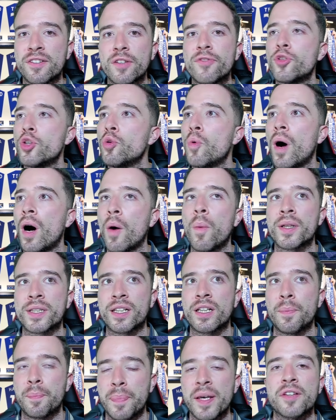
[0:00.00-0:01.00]
if you are one of
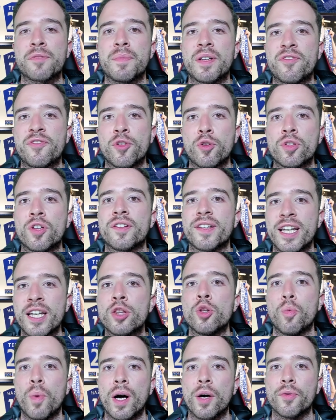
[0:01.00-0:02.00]
the best midfielders in
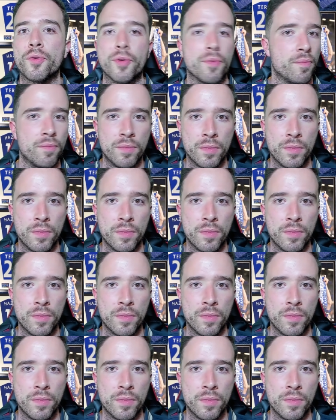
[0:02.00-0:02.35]
the world.